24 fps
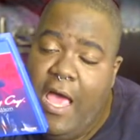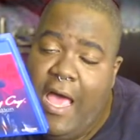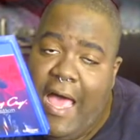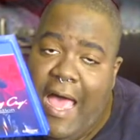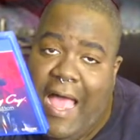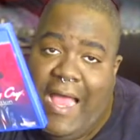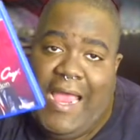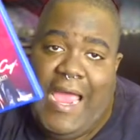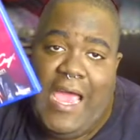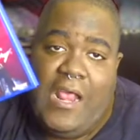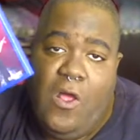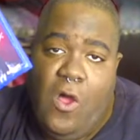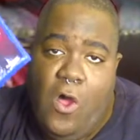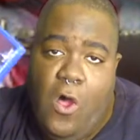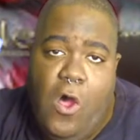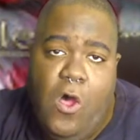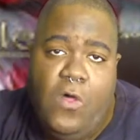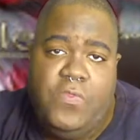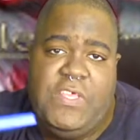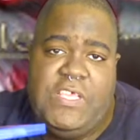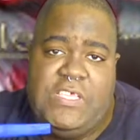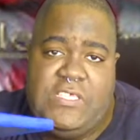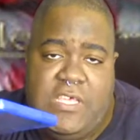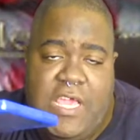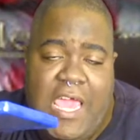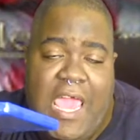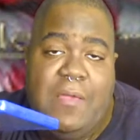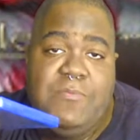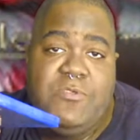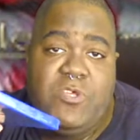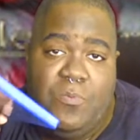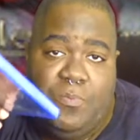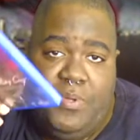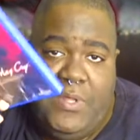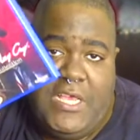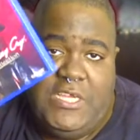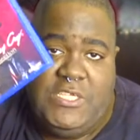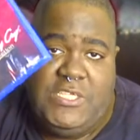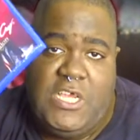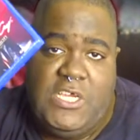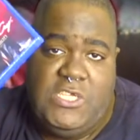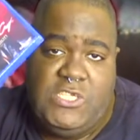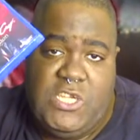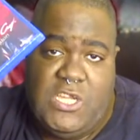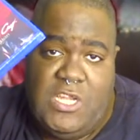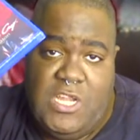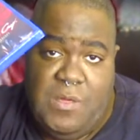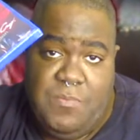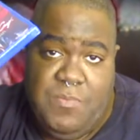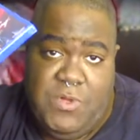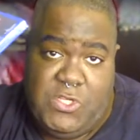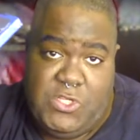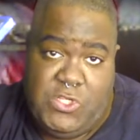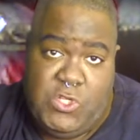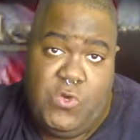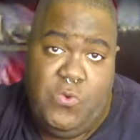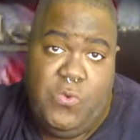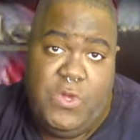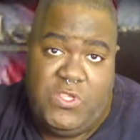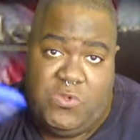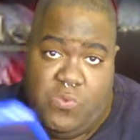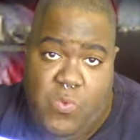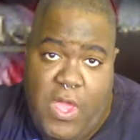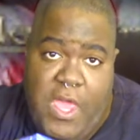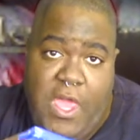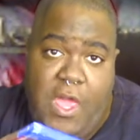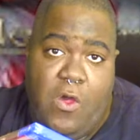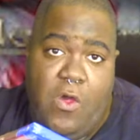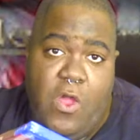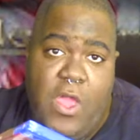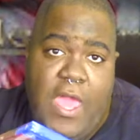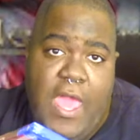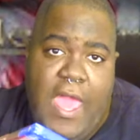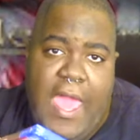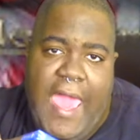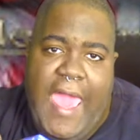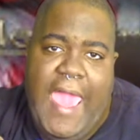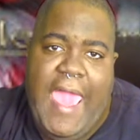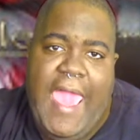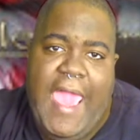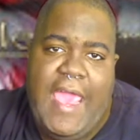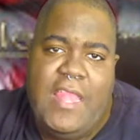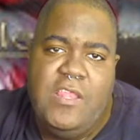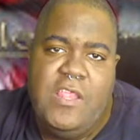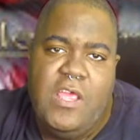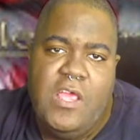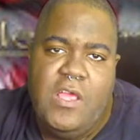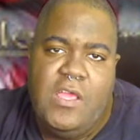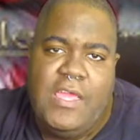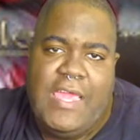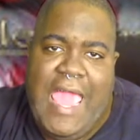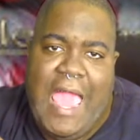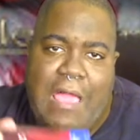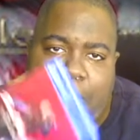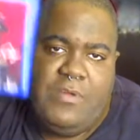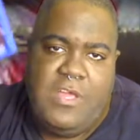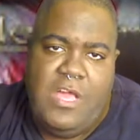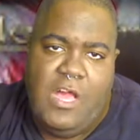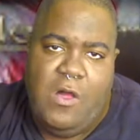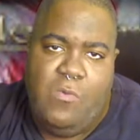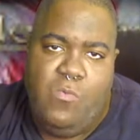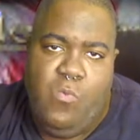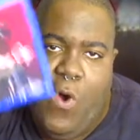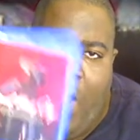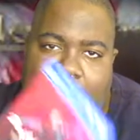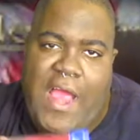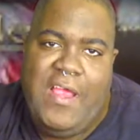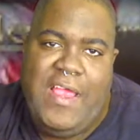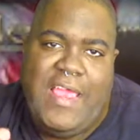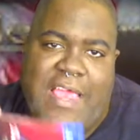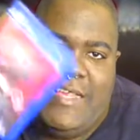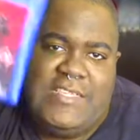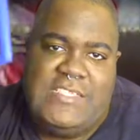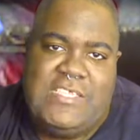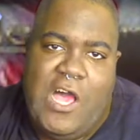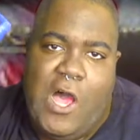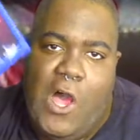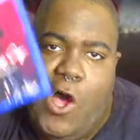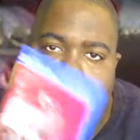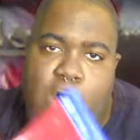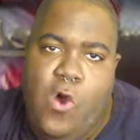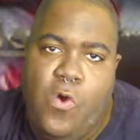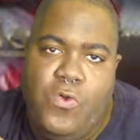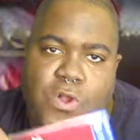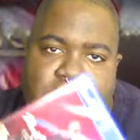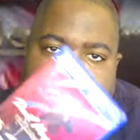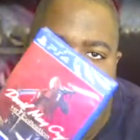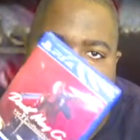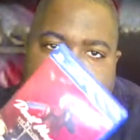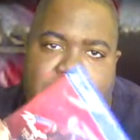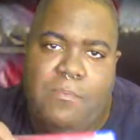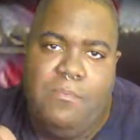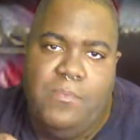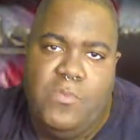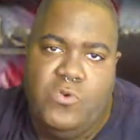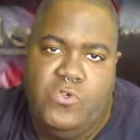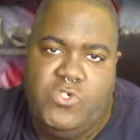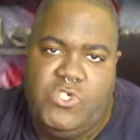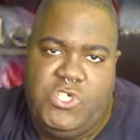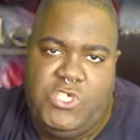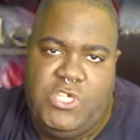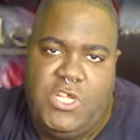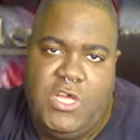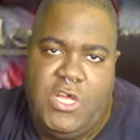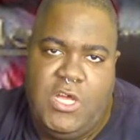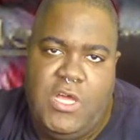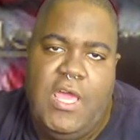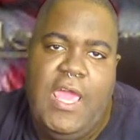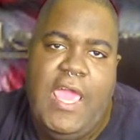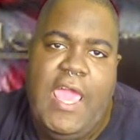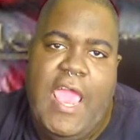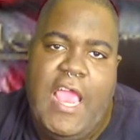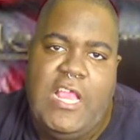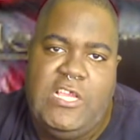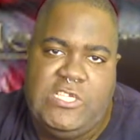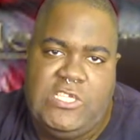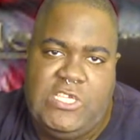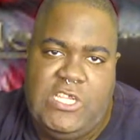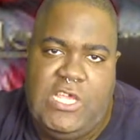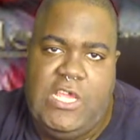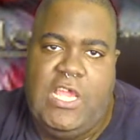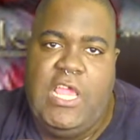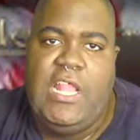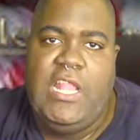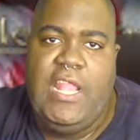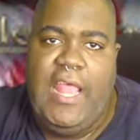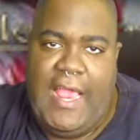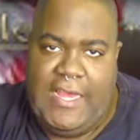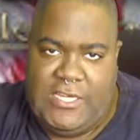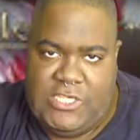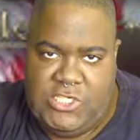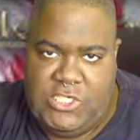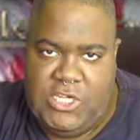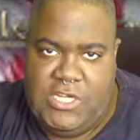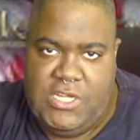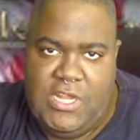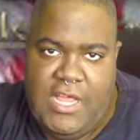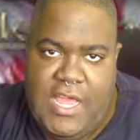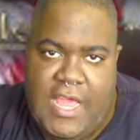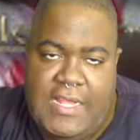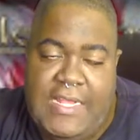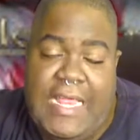I got all these games on PlayStation number 2 as well. And Capcom, where is the Onimusha HD collection?